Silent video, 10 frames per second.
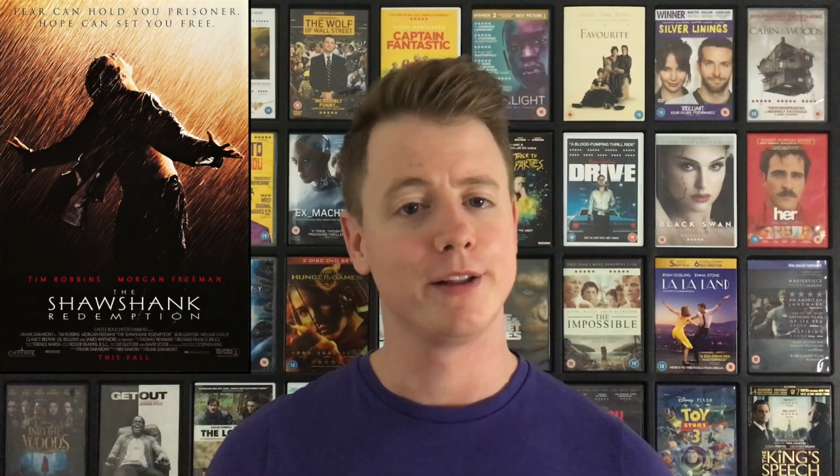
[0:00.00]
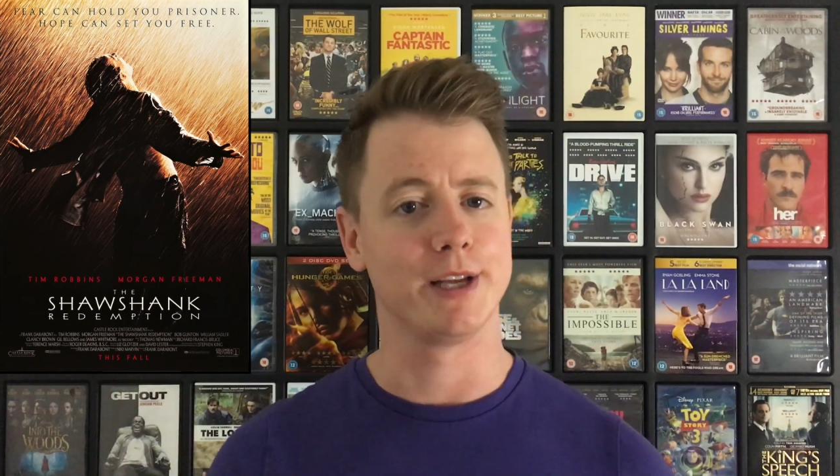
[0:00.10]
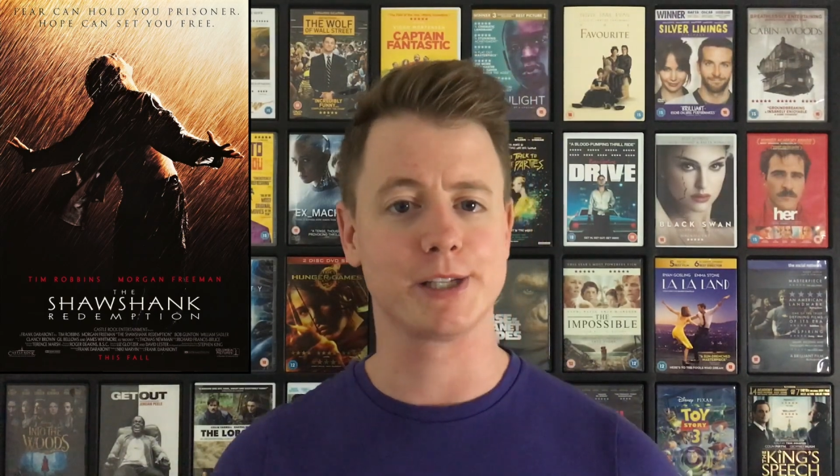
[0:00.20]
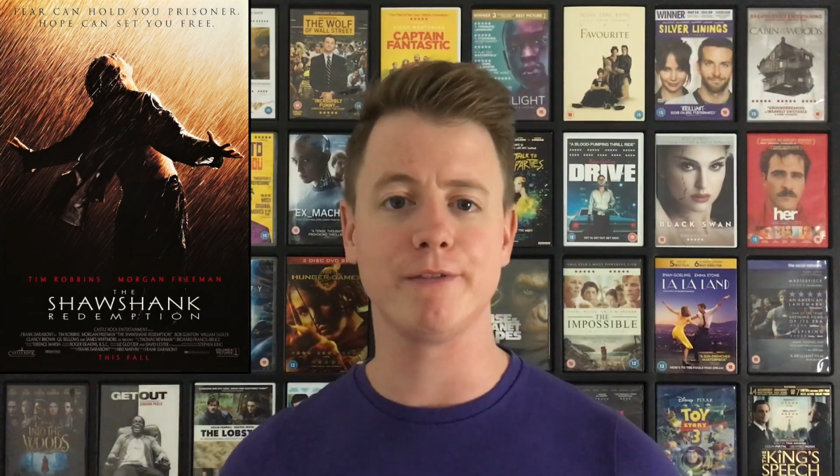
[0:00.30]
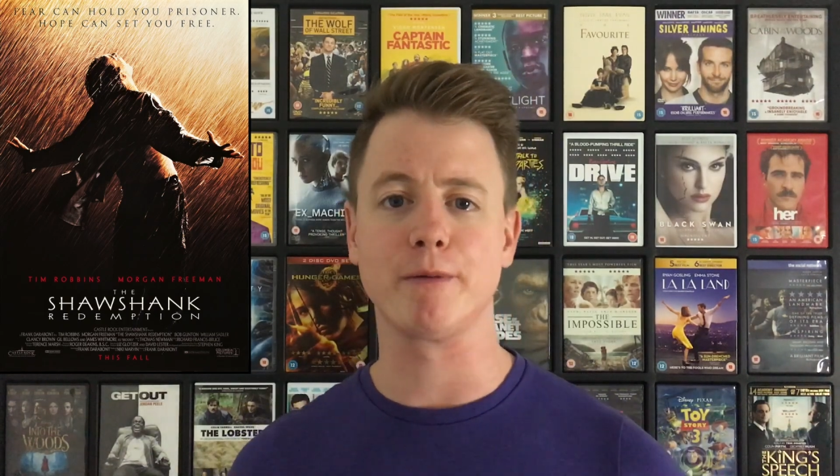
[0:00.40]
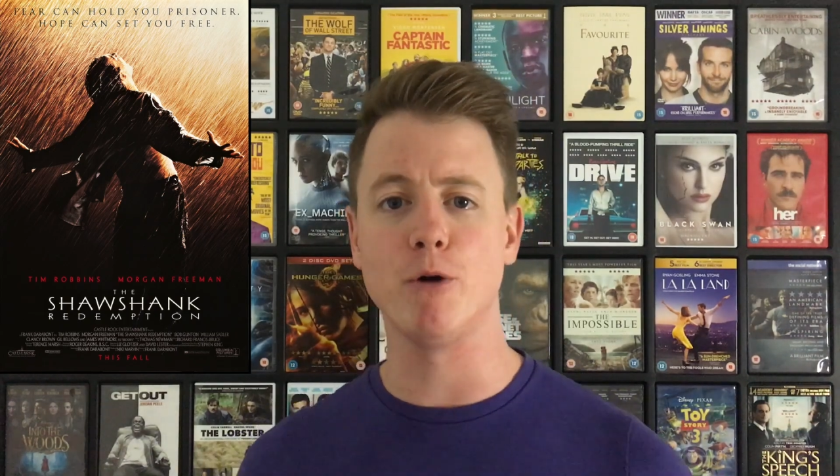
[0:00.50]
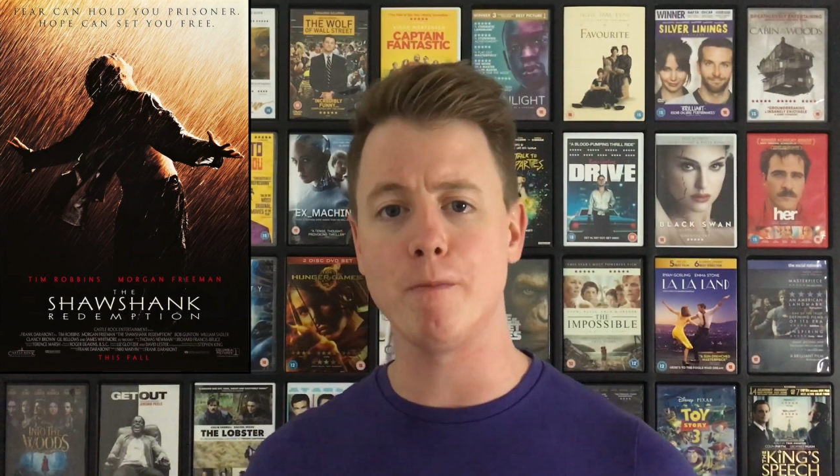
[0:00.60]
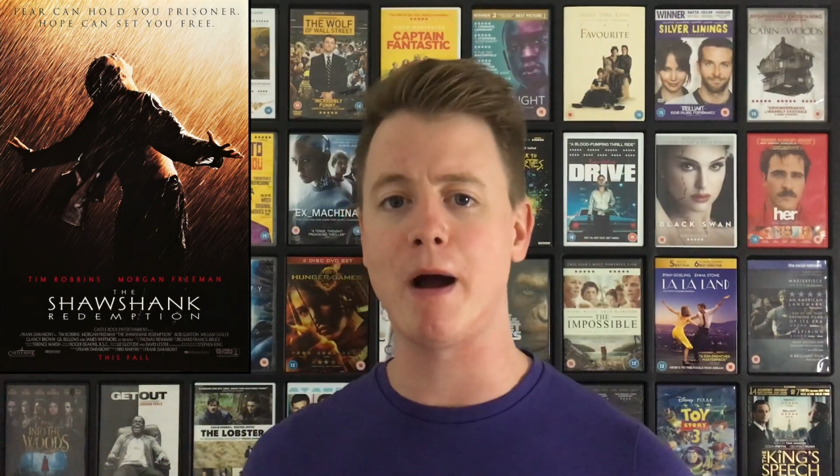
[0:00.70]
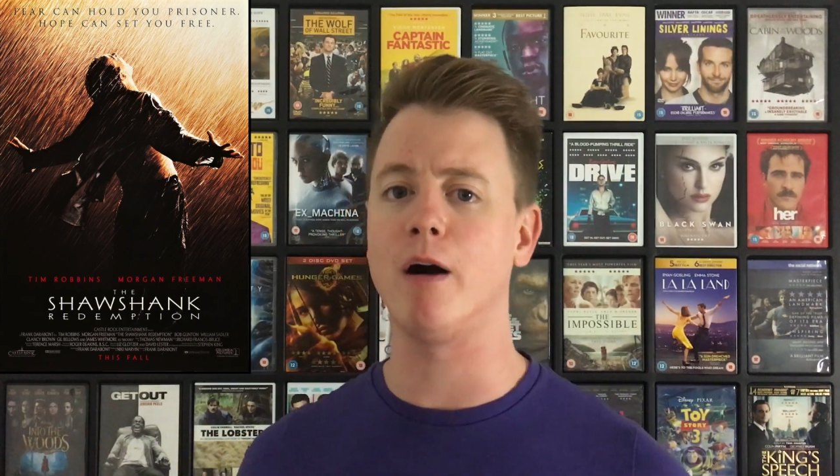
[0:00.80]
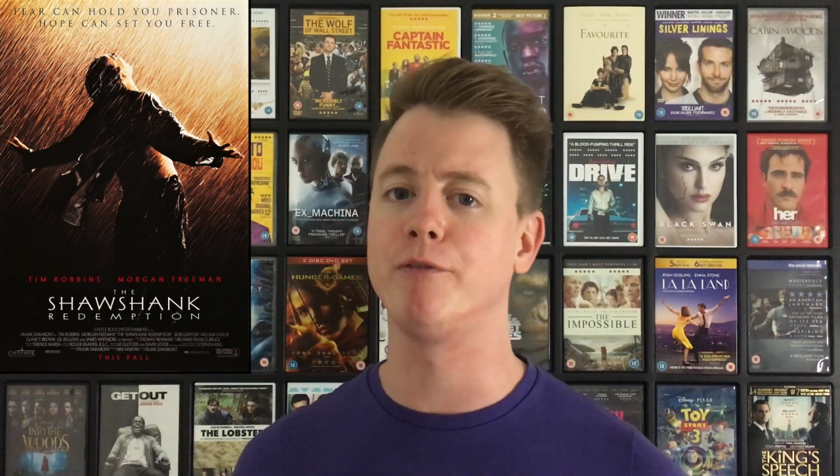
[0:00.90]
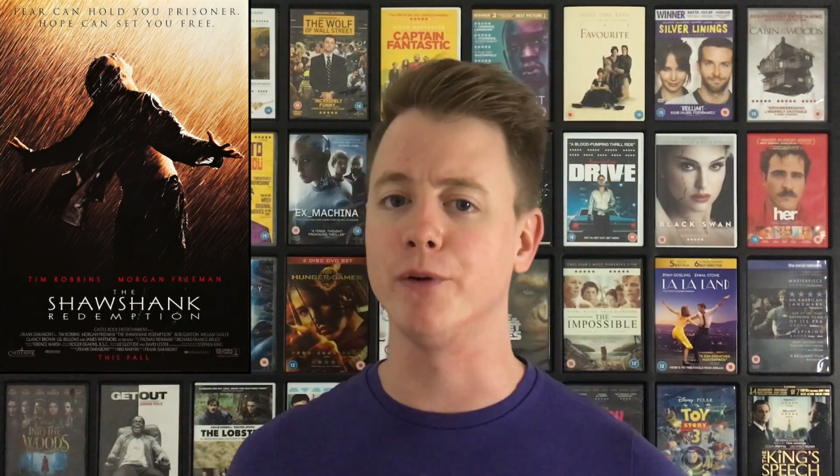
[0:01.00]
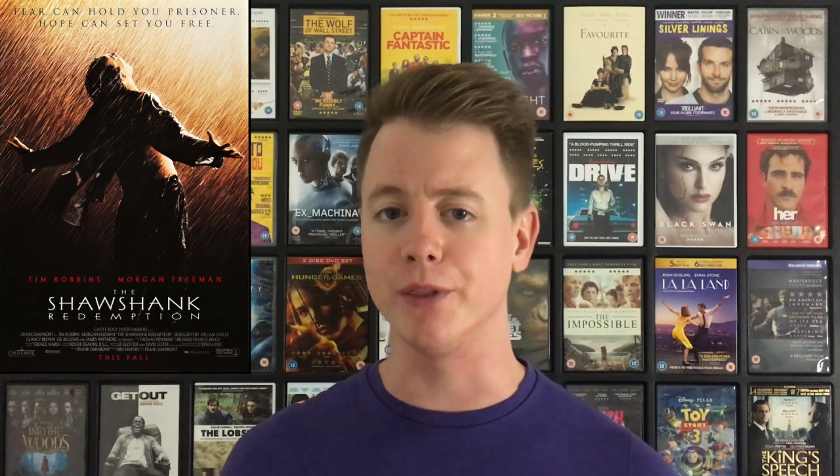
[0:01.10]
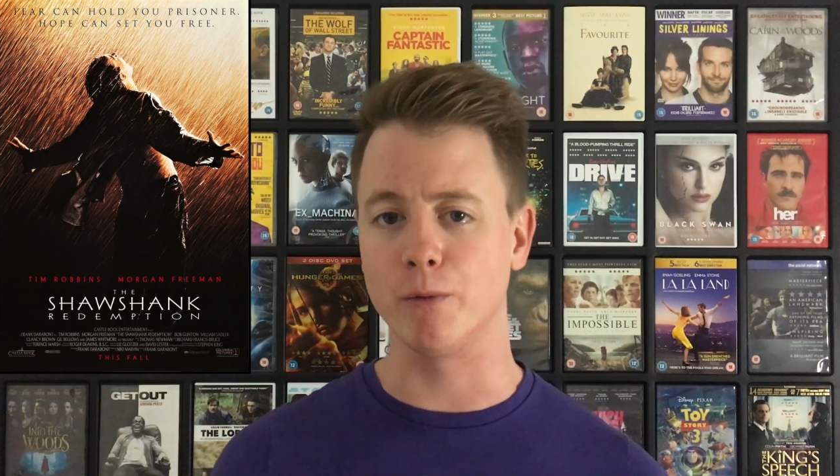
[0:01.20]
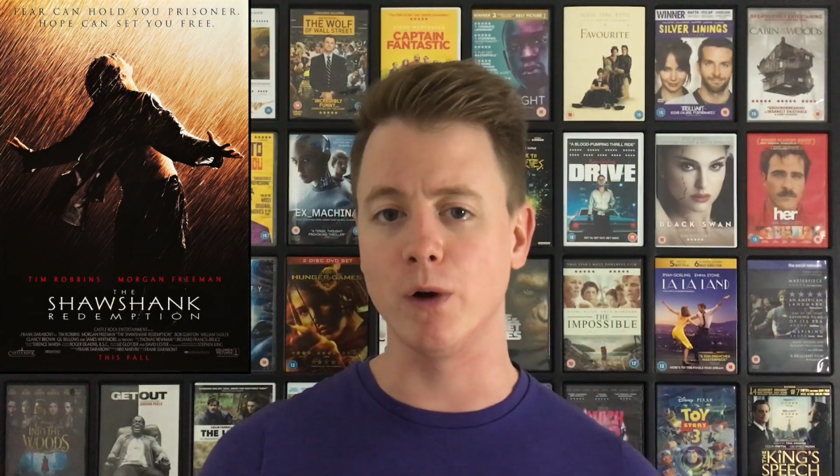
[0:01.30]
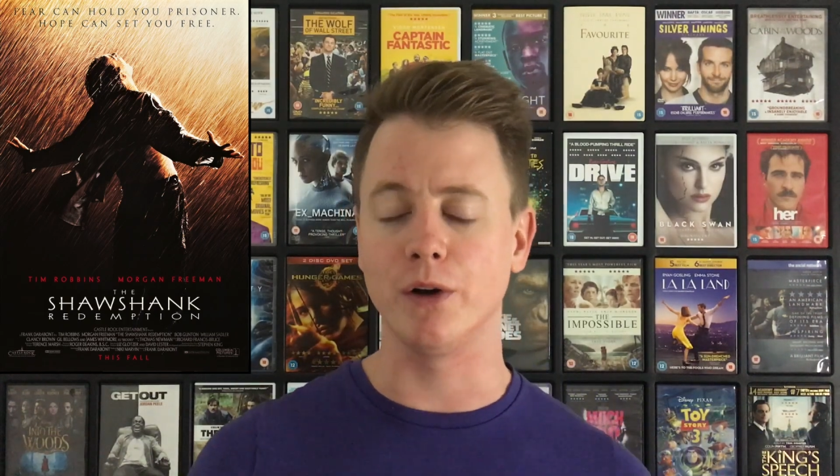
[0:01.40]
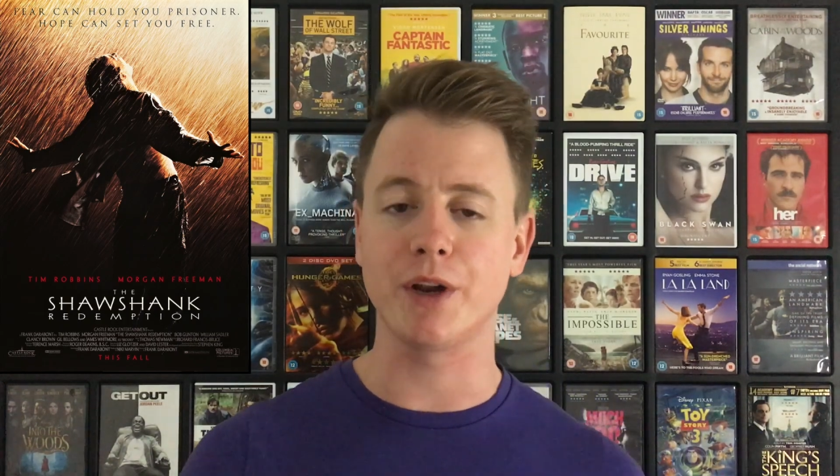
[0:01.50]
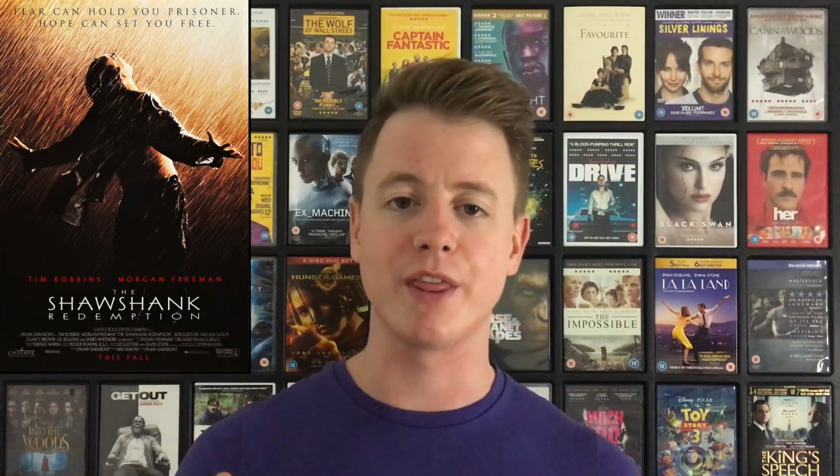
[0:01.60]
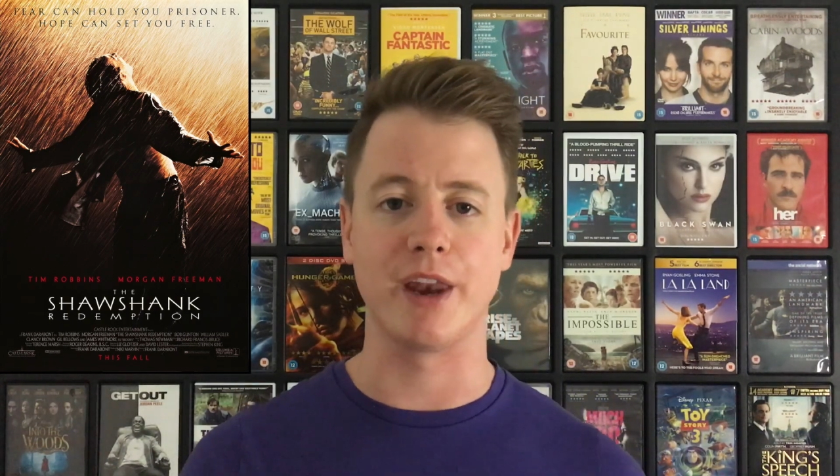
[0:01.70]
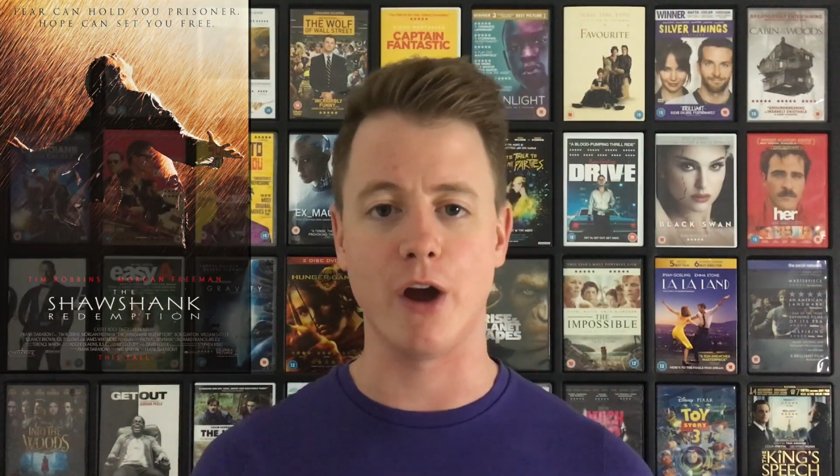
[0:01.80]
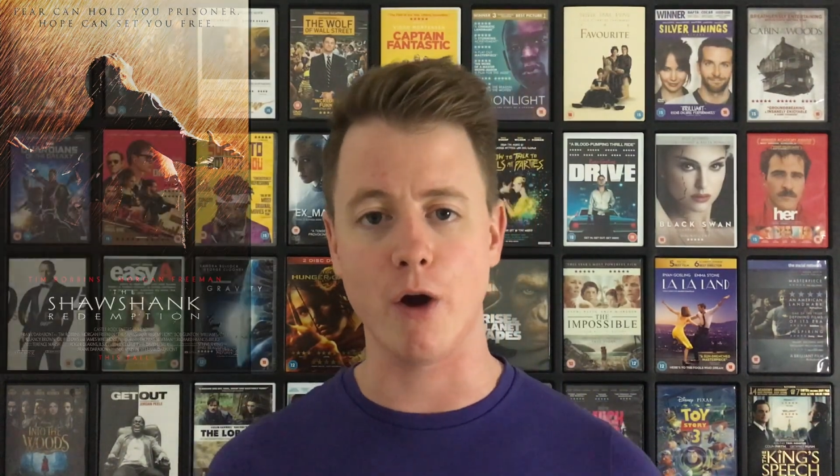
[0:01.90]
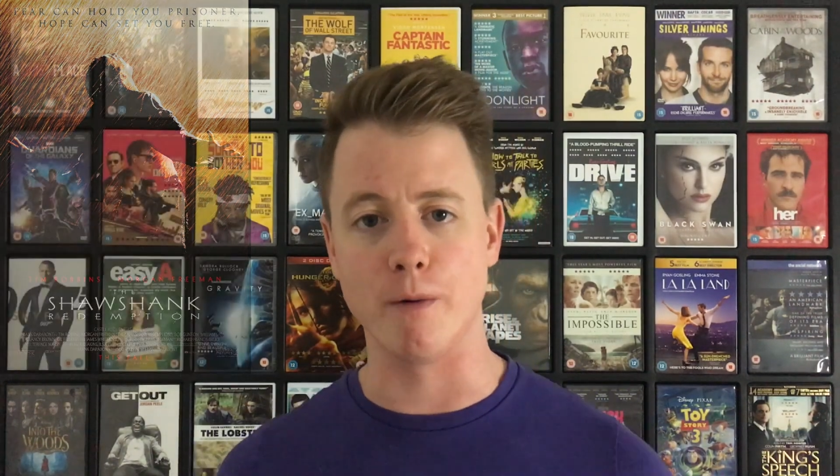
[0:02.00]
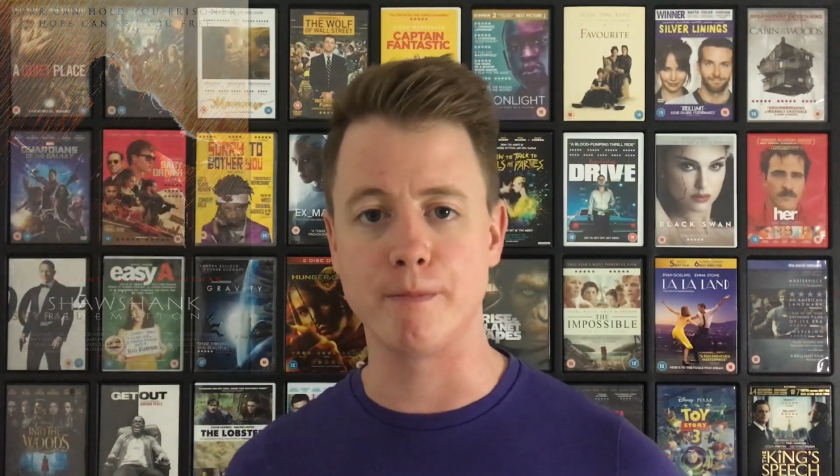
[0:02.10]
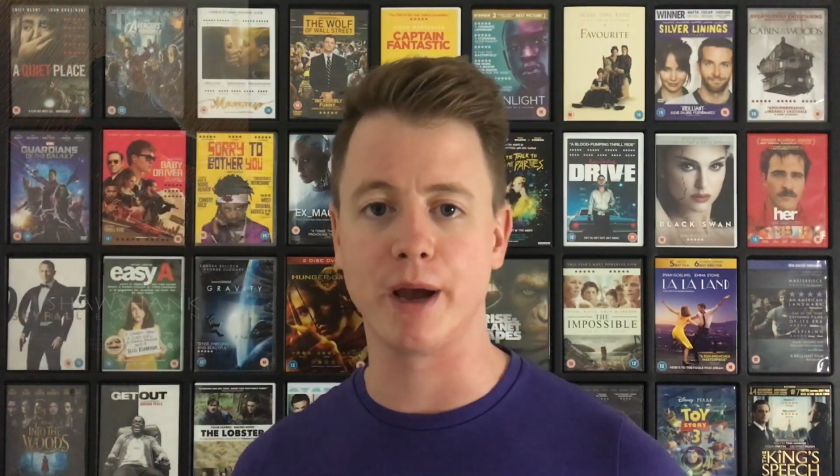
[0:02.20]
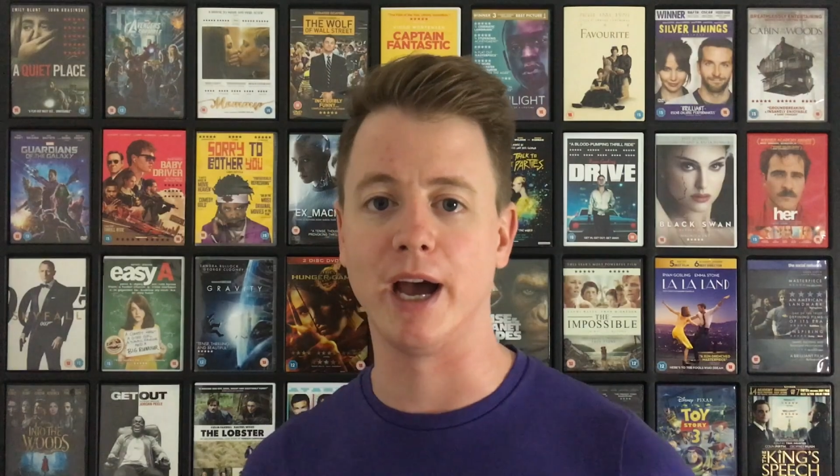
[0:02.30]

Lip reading: There's nothing more powerful in the world than hope,